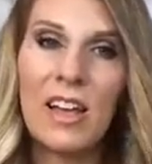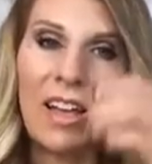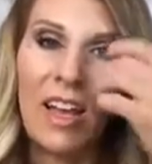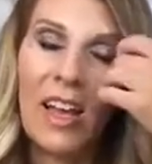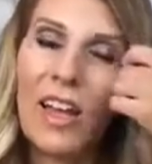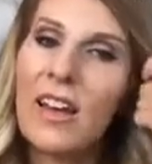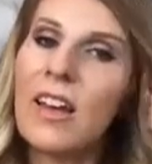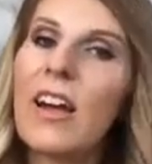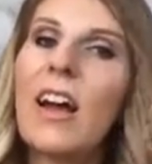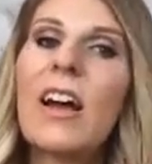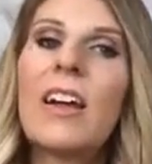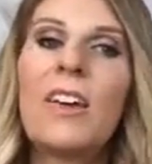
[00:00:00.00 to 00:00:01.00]
And
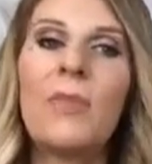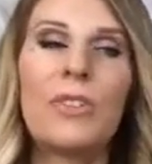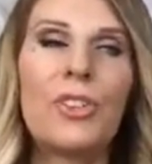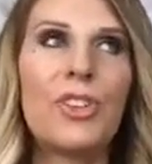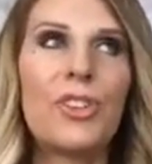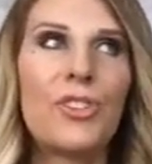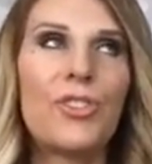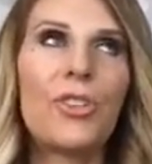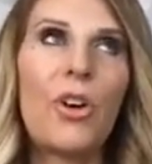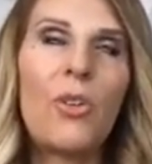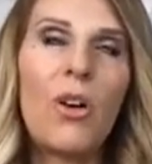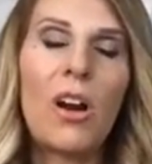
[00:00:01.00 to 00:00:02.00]
it was just
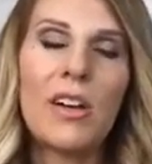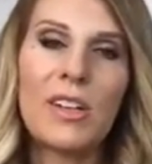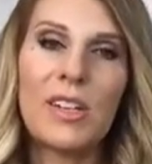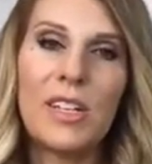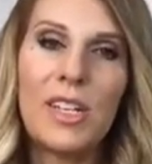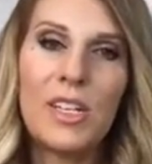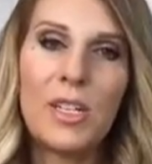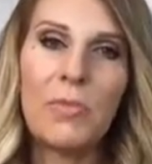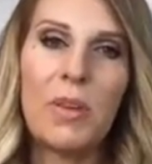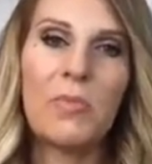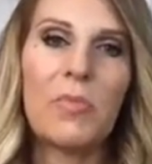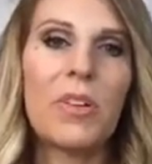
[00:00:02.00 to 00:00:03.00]
so hard to teach
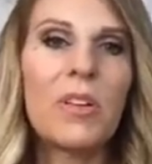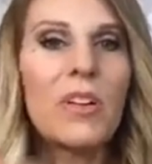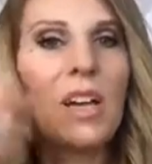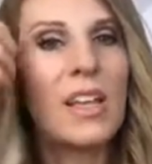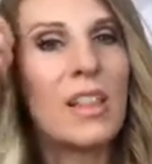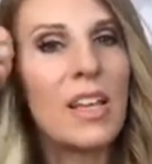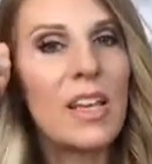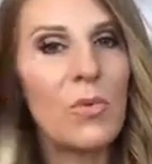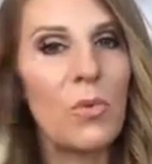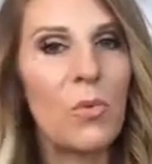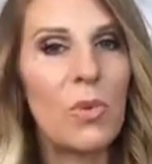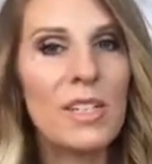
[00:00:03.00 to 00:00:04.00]
people. And
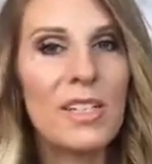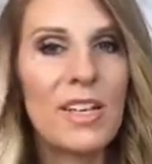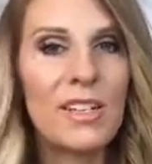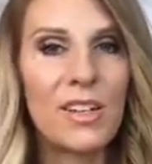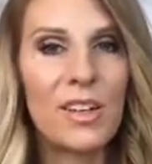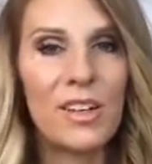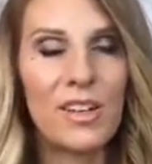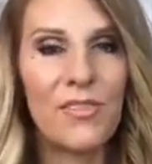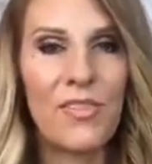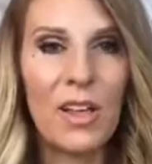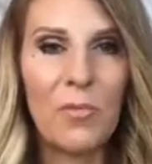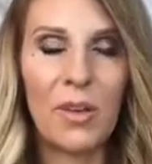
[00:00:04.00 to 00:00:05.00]
then once I started
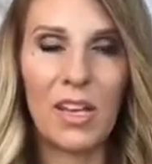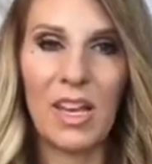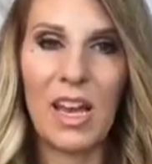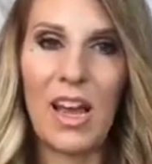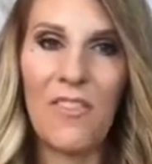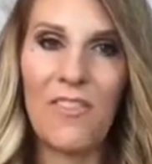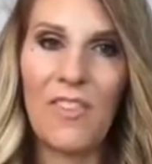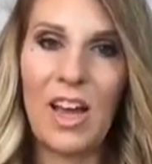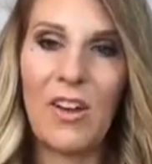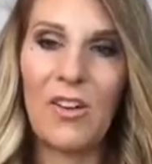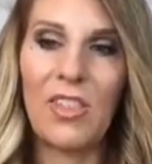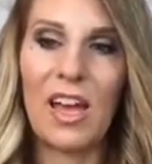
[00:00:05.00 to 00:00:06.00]
developing it, I
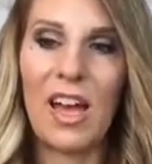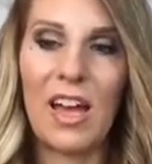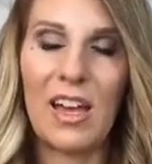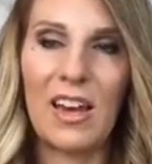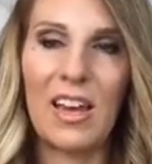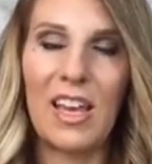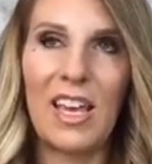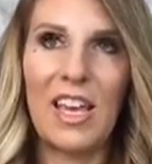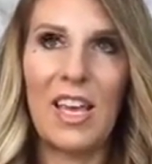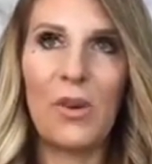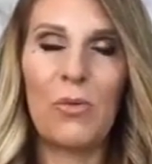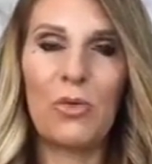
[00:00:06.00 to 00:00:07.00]
found that
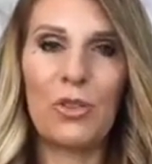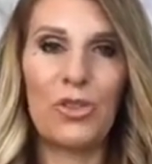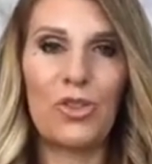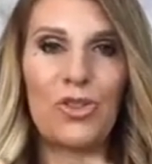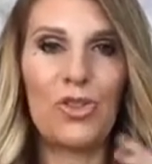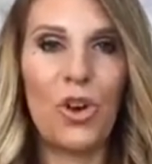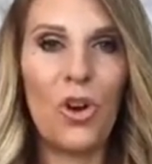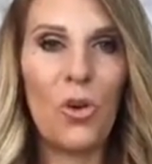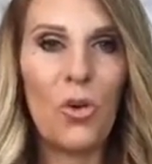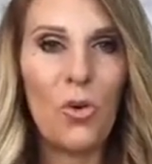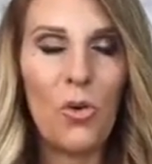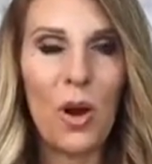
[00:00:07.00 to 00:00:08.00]
it was
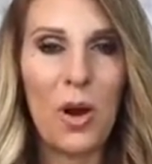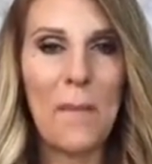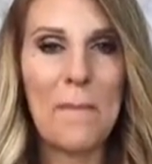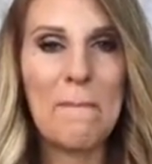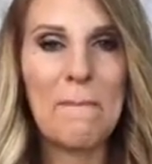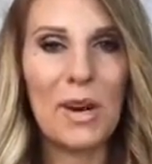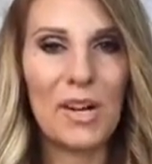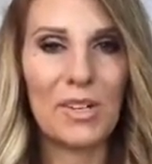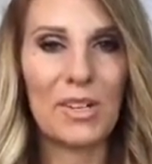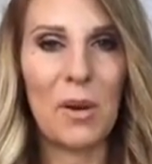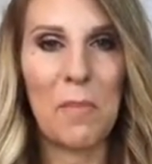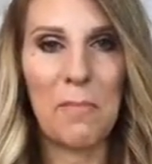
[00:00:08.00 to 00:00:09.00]
so
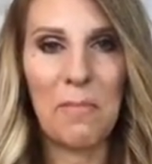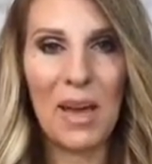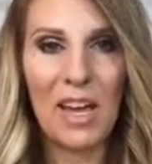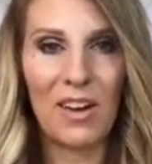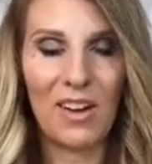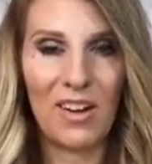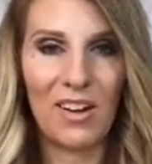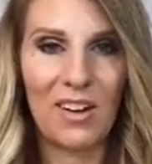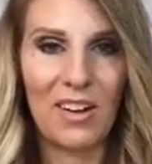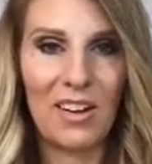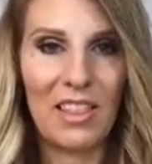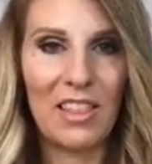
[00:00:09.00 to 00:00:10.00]
much better
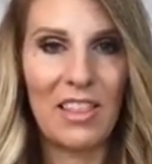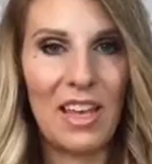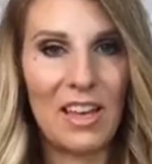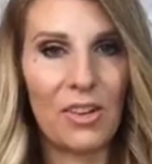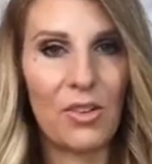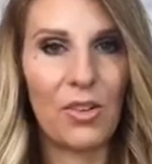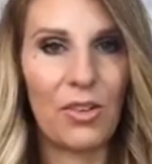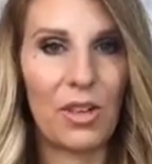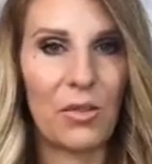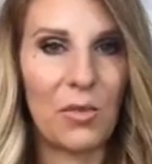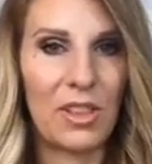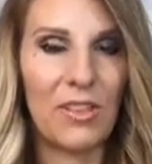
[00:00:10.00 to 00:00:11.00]
than
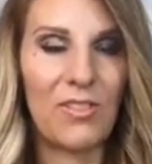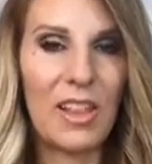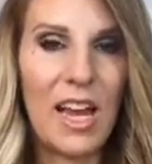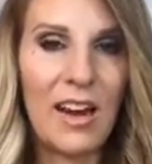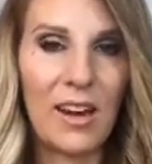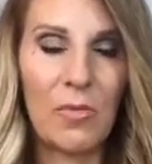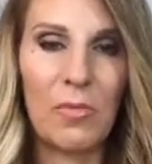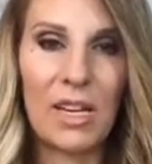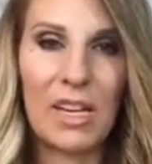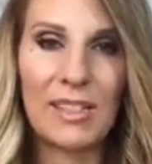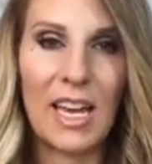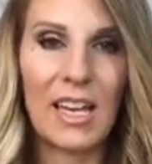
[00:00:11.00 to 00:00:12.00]
curling with a flat iron
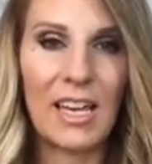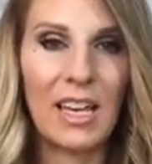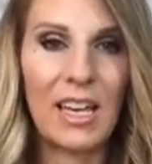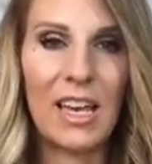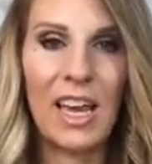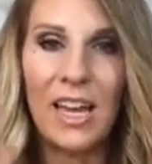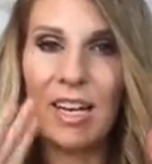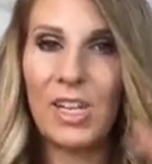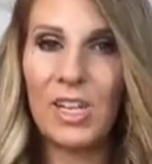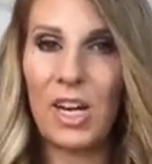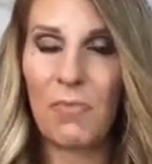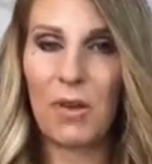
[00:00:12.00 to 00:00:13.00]
because I can get any
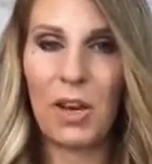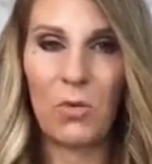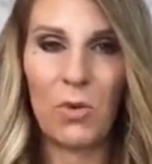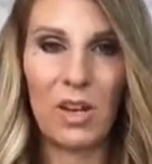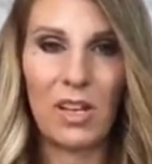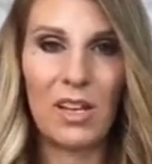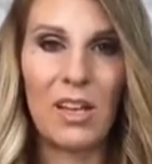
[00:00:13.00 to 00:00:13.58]
shape I want.